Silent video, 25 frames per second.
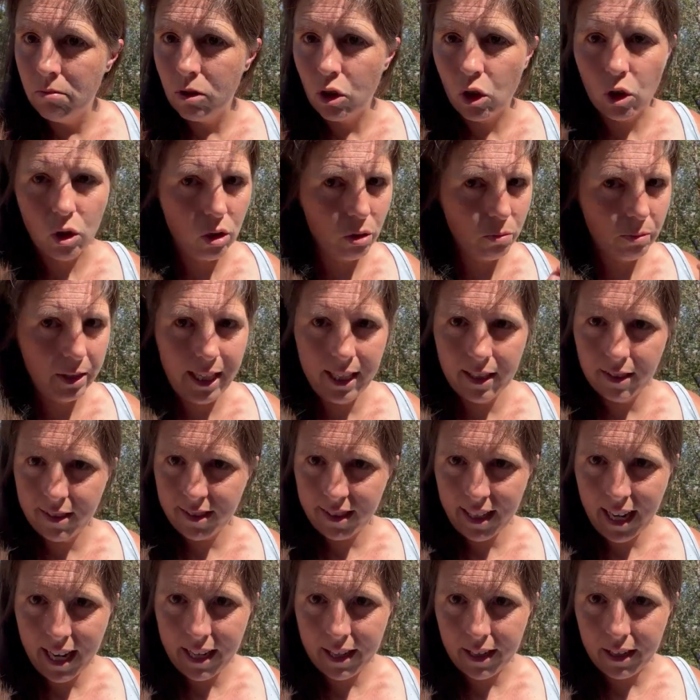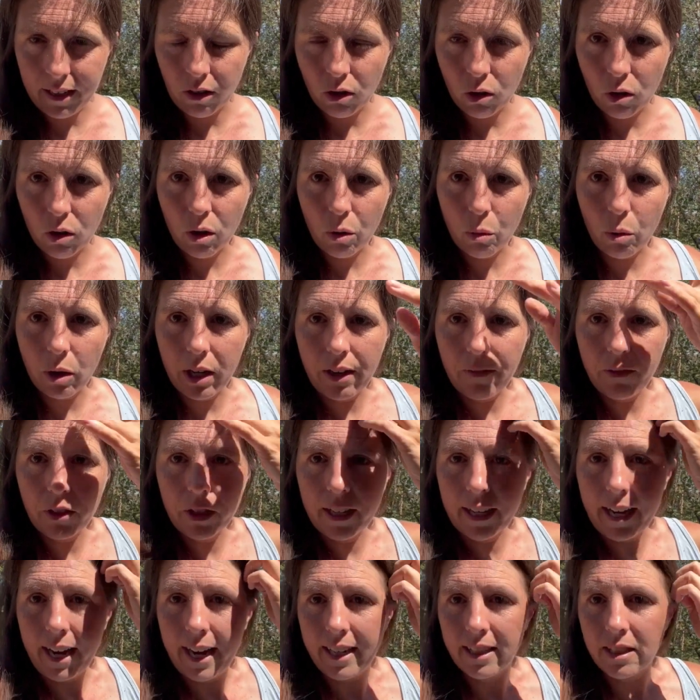or reinstated or whatever the
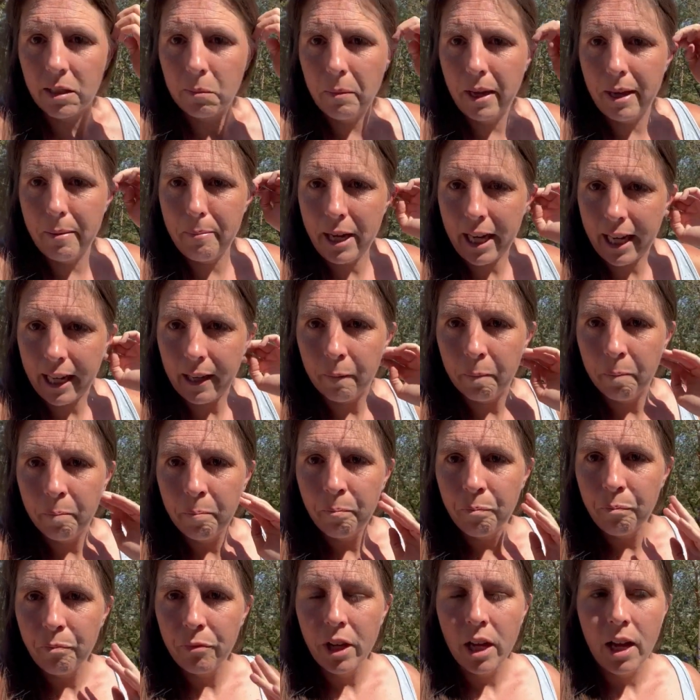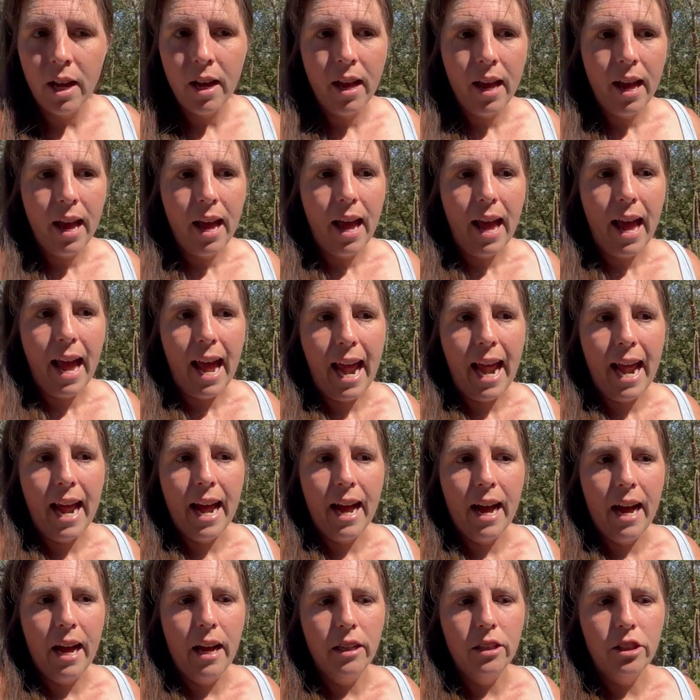case may be.
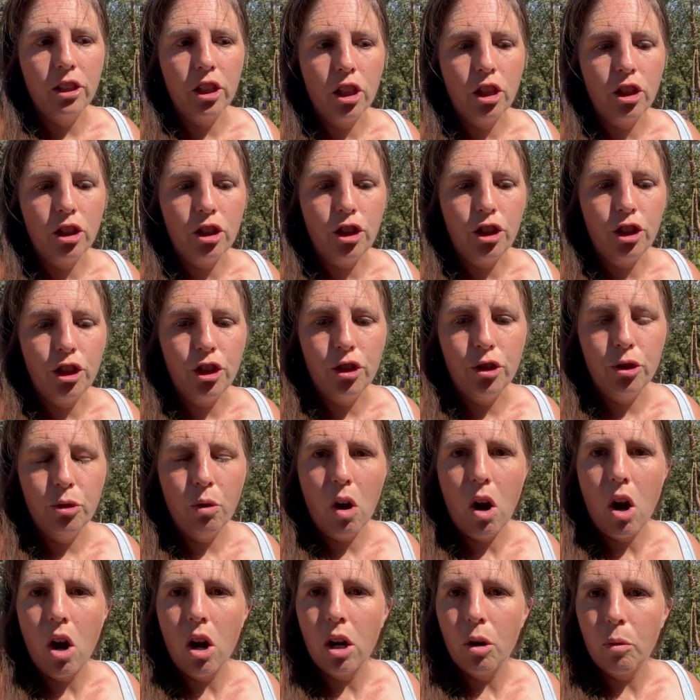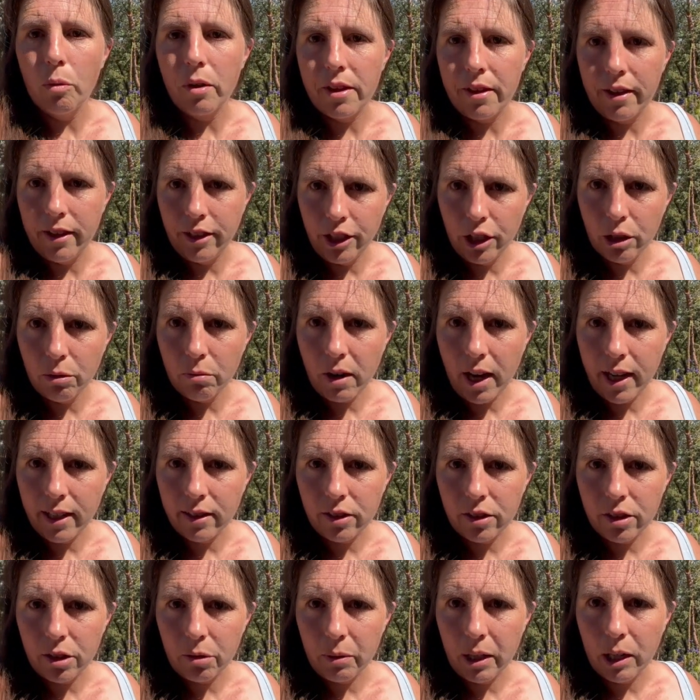And you are within your
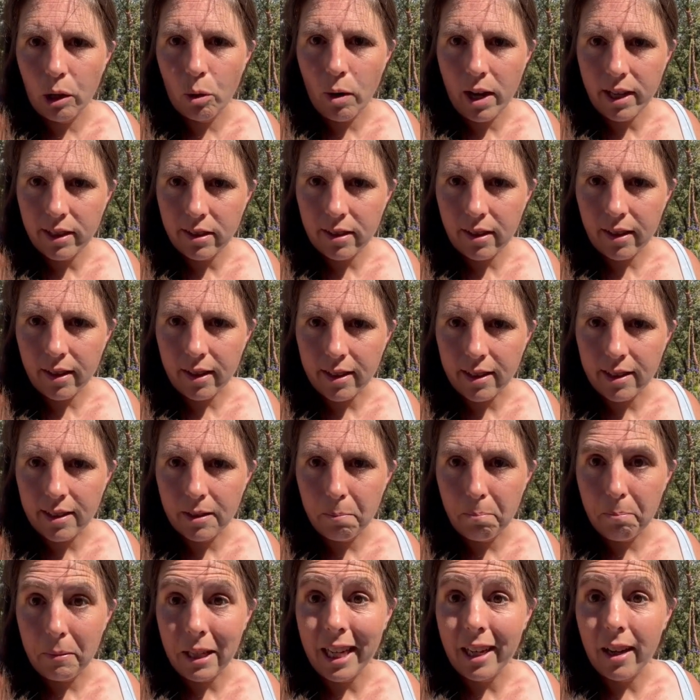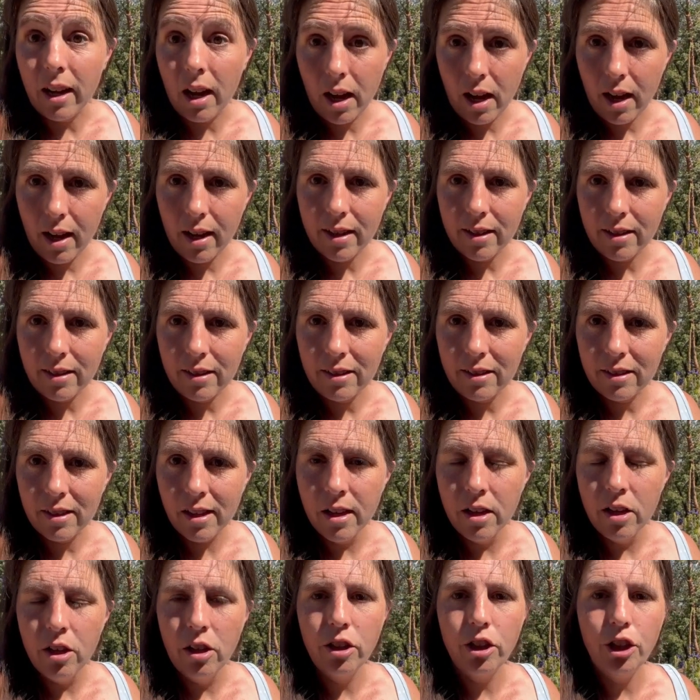rights to request this because
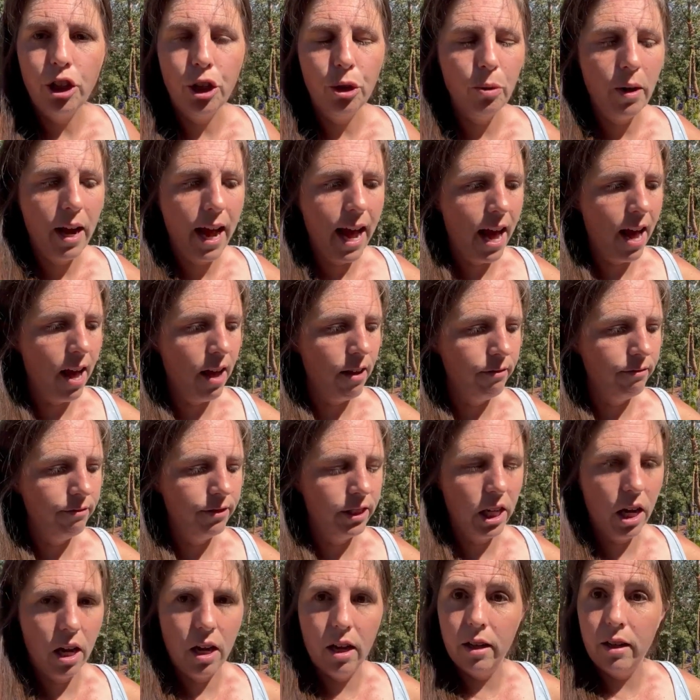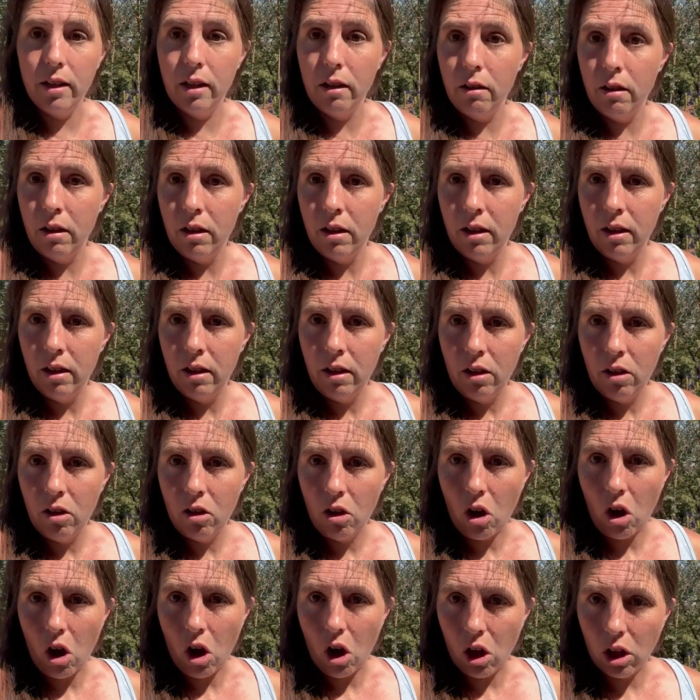you have done
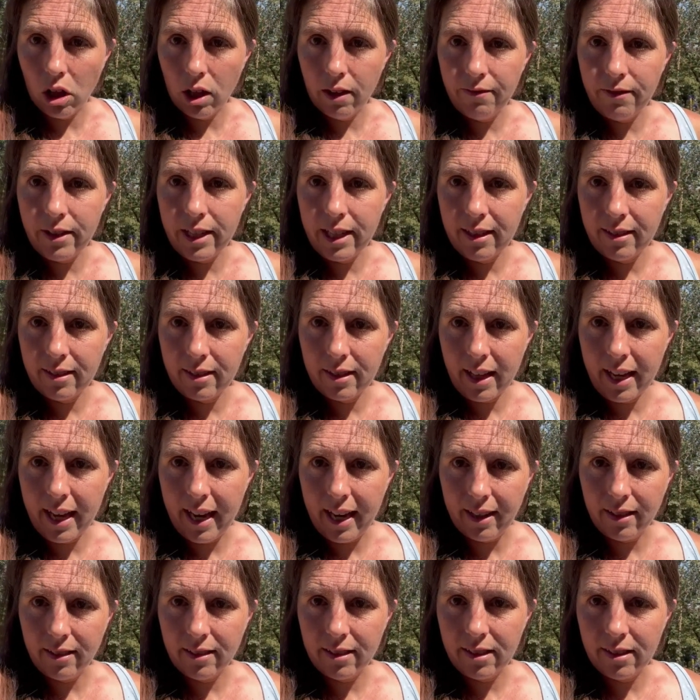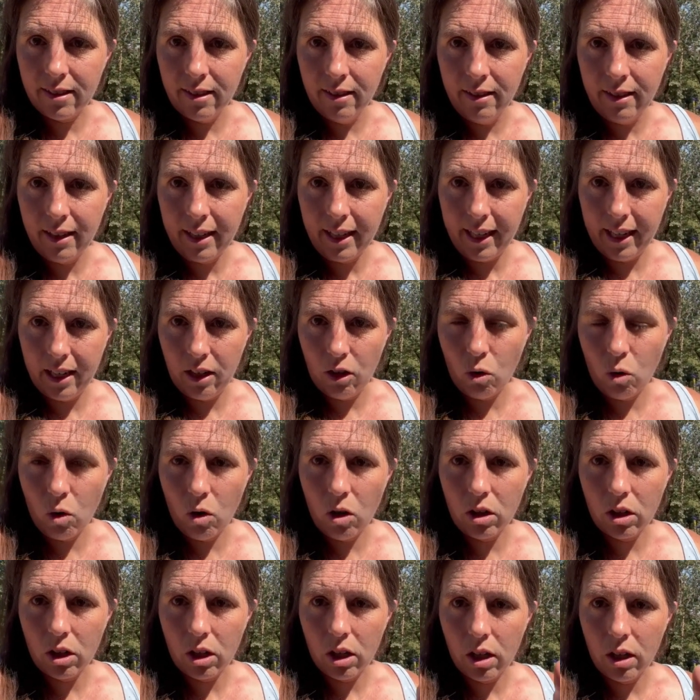all of these things in
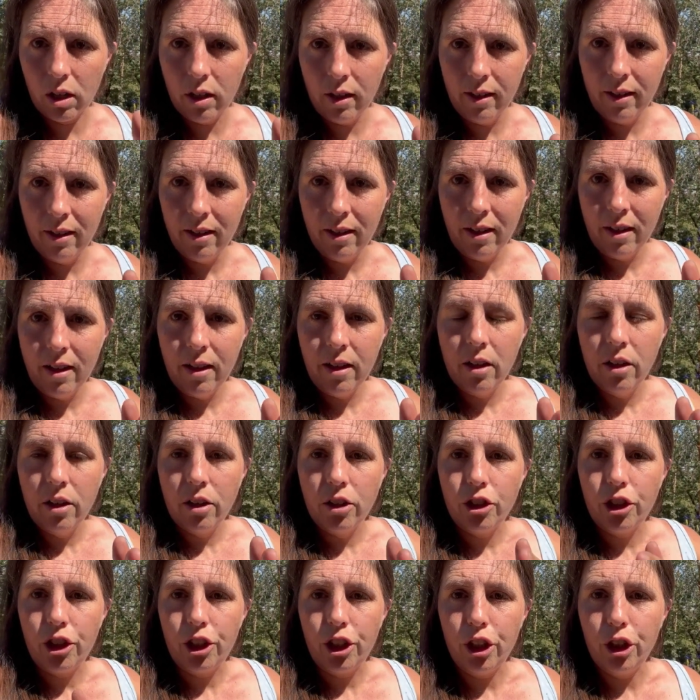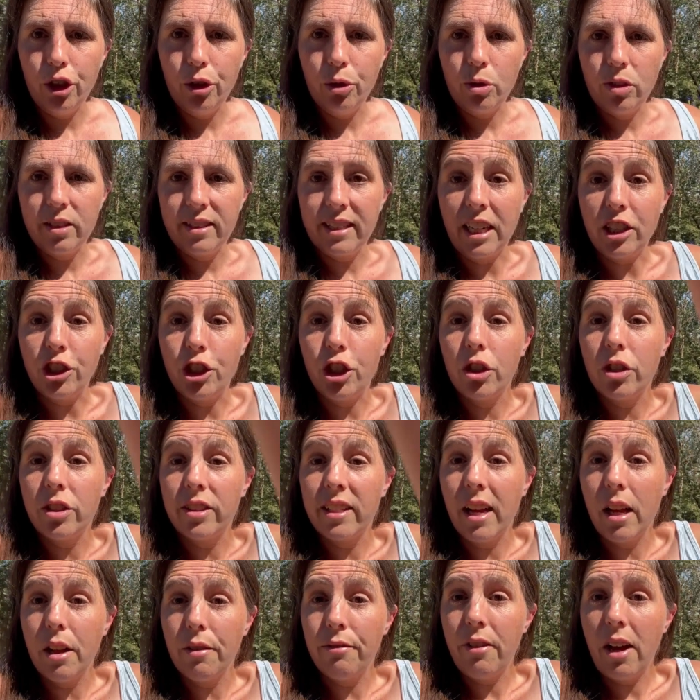order to set
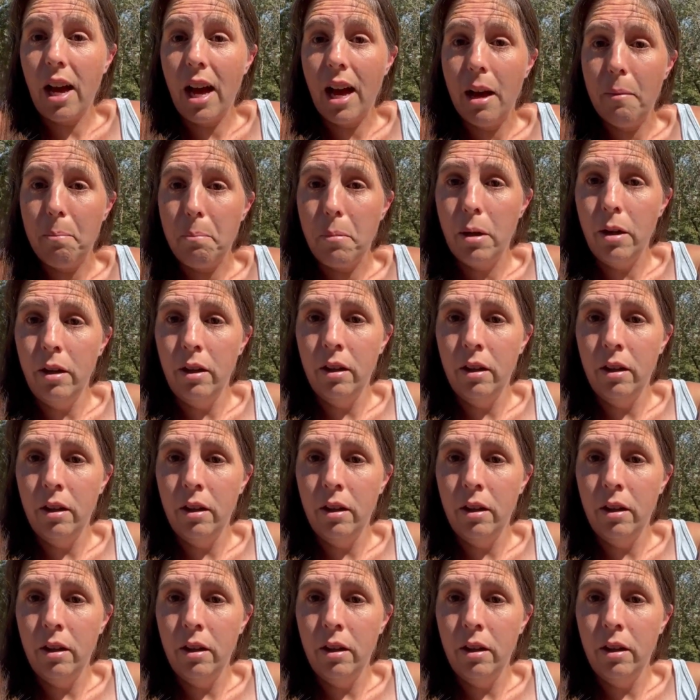yourself up